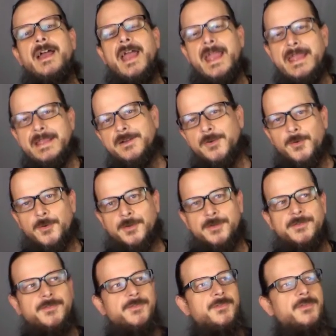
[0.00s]

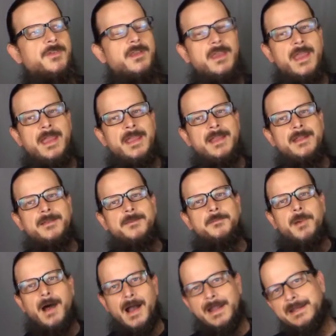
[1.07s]
Acorns and
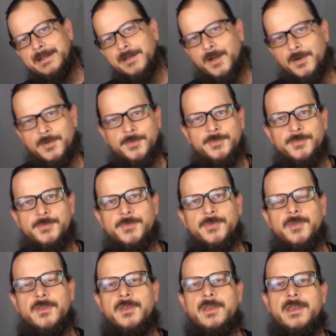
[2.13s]
pine
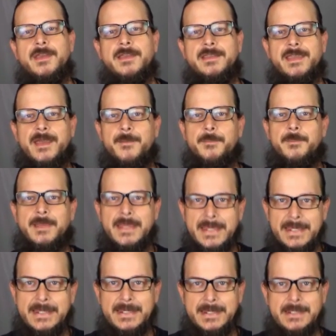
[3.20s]
cones kept
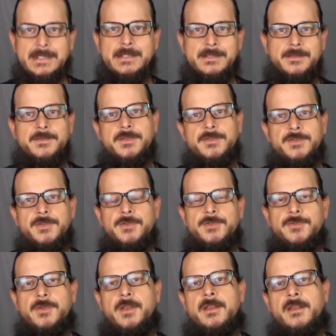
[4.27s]
hitting the
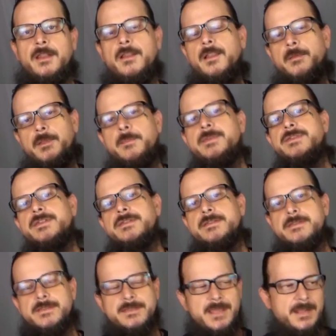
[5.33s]
dude. And let me
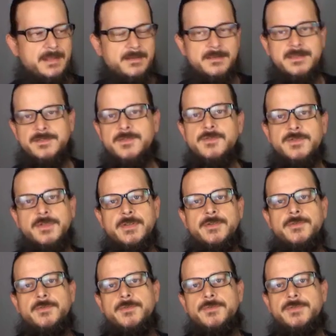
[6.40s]
just set it. This dude's
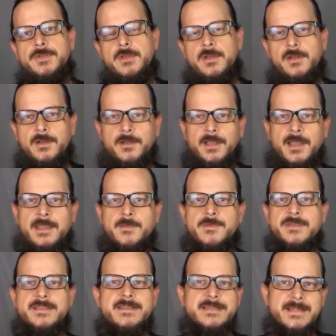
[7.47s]
huge. Okay, he
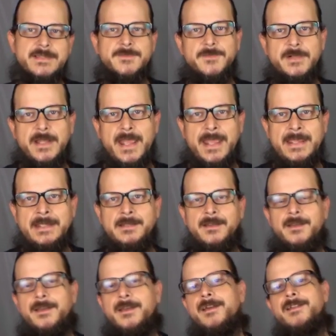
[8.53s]
was 6'8",
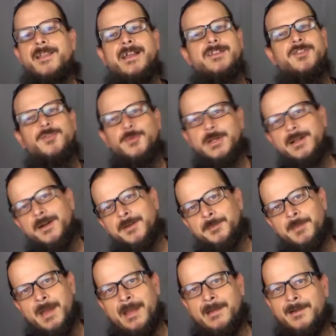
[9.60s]
like
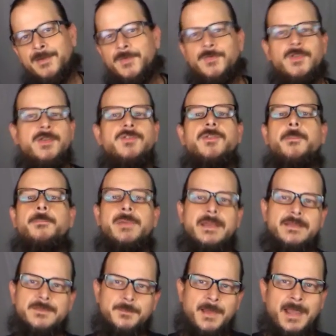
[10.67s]
300 pounds. He was the
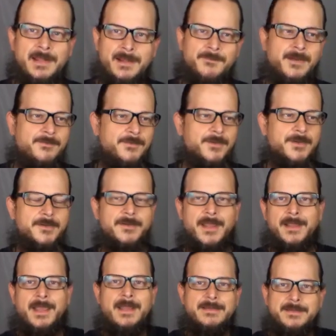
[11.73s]
biggest man I've ever
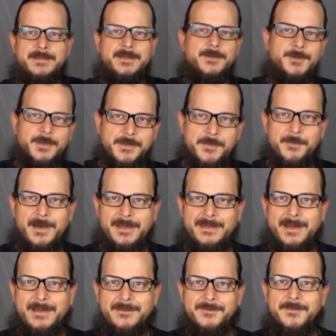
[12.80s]
had to deal with in my
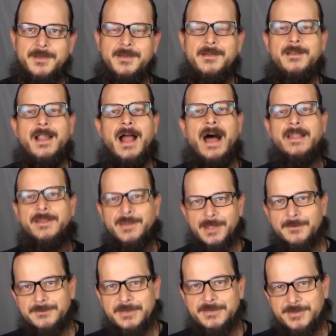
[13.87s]
life. I
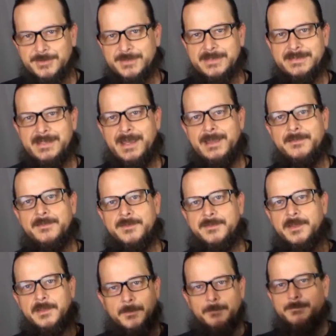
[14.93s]
love the dude to death.
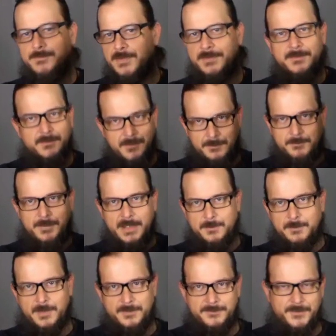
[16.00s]
Still just a
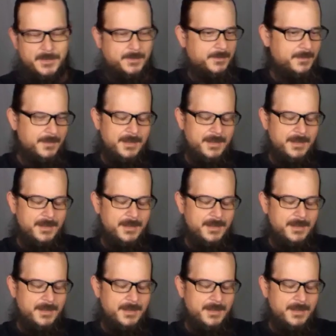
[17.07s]
big motherfucker.